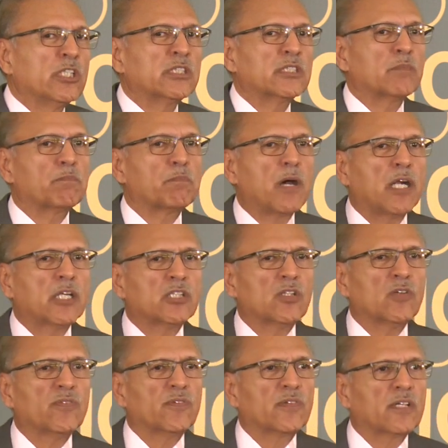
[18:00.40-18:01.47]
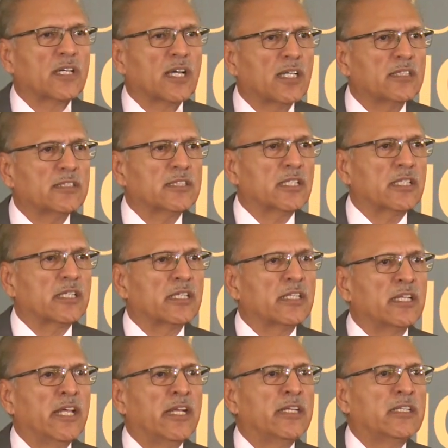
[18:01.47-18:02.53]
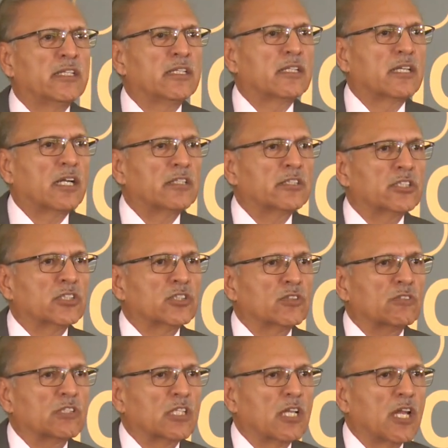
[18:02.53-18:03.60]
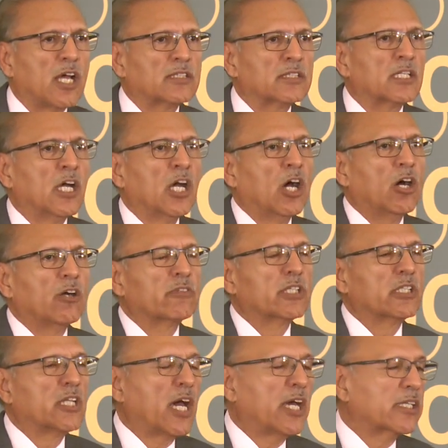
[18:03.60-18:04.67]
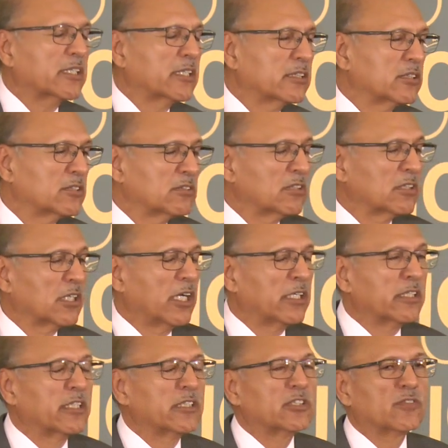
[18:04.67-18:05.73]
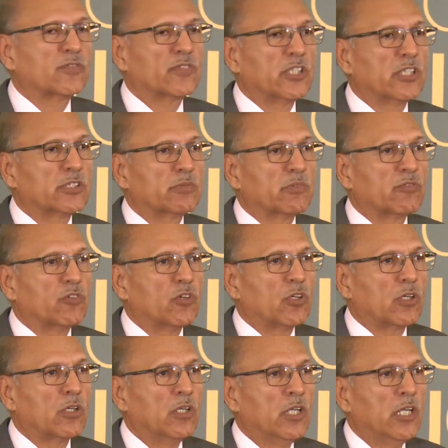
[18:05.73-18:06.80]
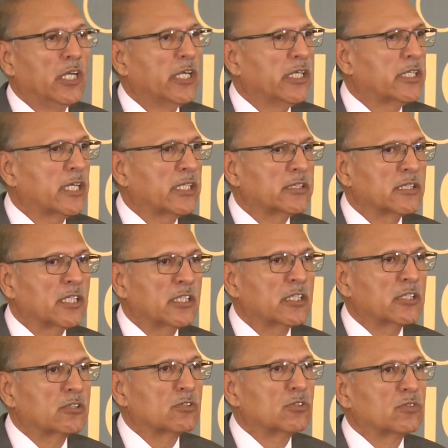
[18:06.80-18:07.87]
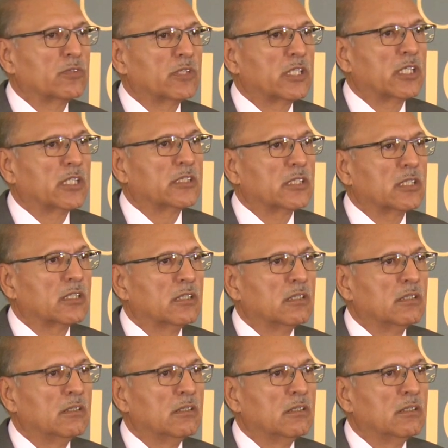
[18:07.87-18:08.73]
It's a part of culture, inherited cultures of the last, of the dark ages, the hundreds of years before. It has nothing to do with religion